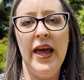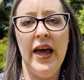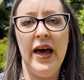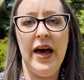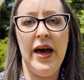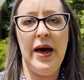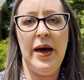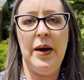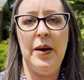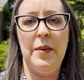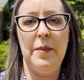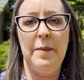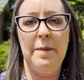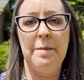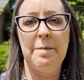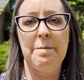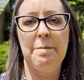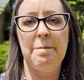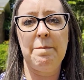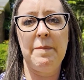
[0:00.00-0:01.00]

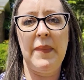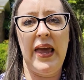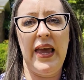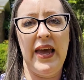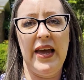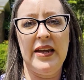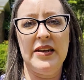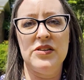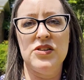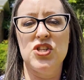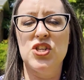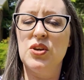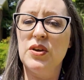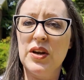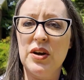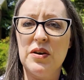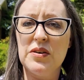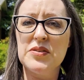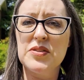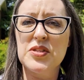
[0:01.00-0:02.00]
And you can
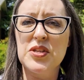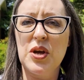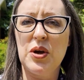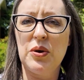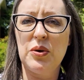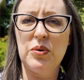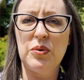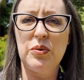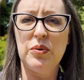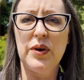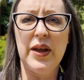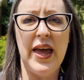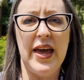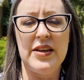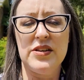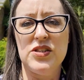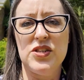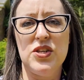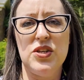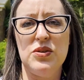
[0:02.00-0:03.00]
also
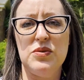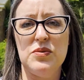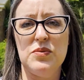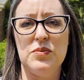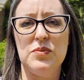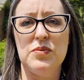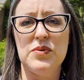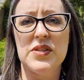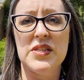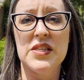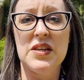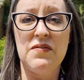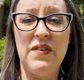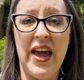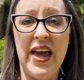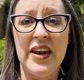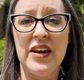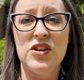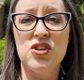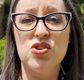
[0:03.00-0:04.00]
get to
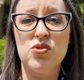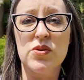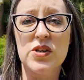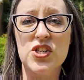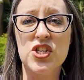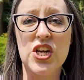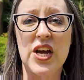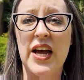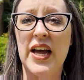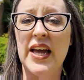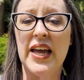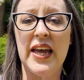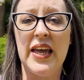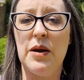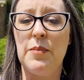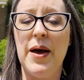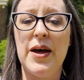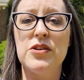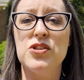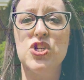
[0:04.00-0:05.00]
Savannah, Georgia in about